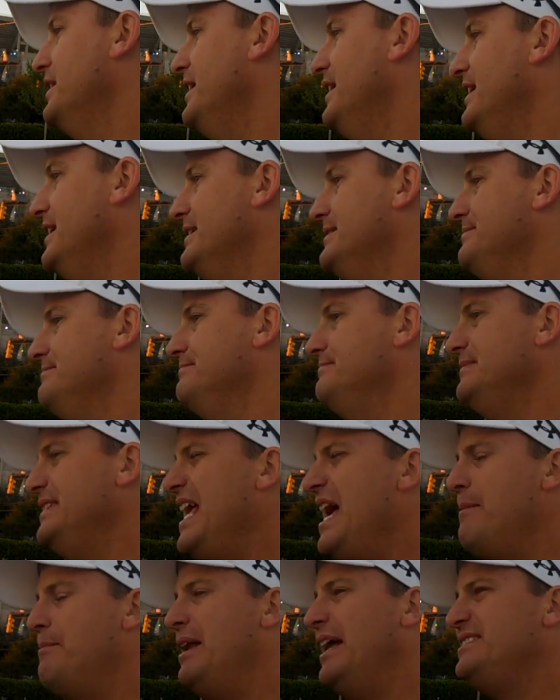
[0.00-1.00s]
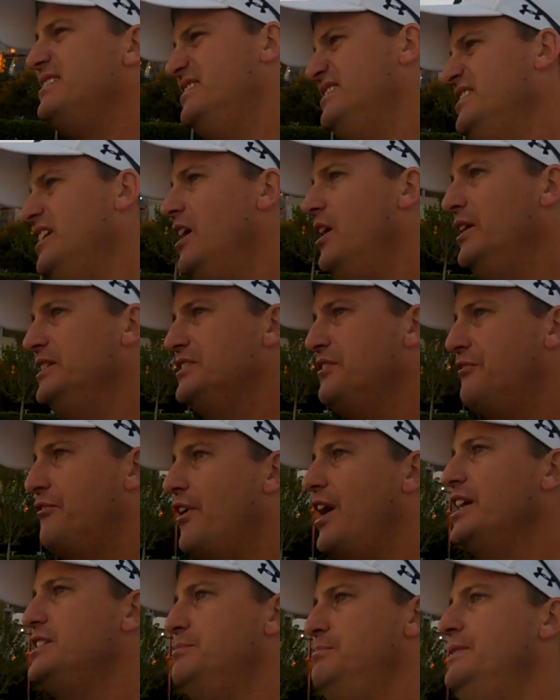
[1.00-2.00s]
but that's, you know, he's a
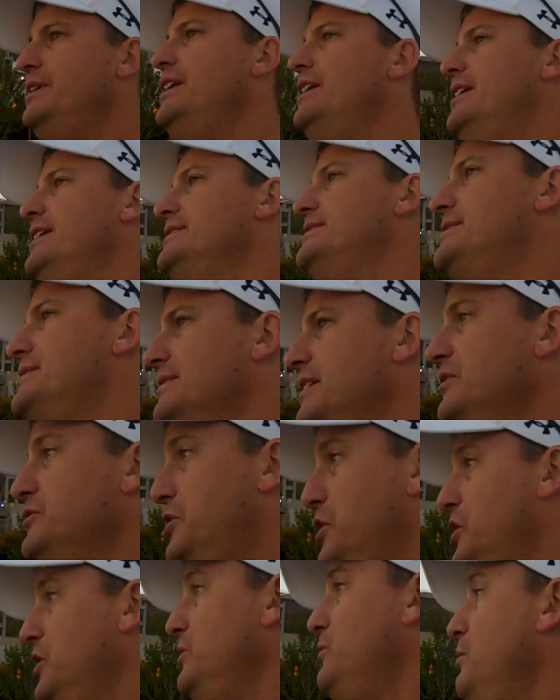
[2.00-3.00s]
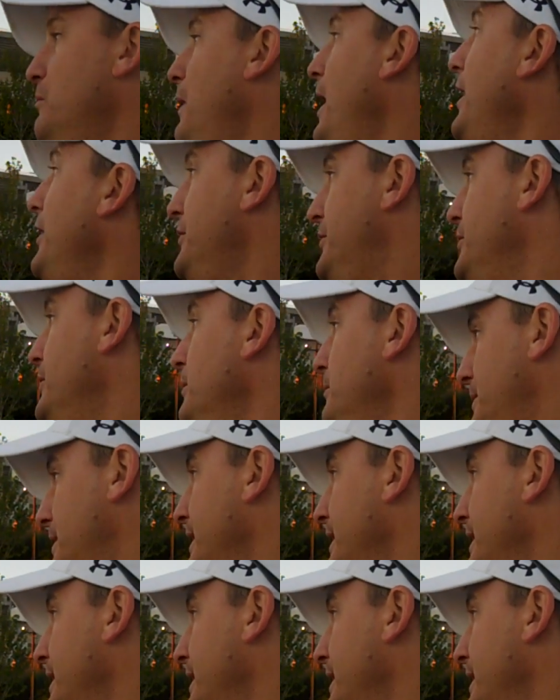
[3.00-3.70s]
freshman, and it was a good reminder to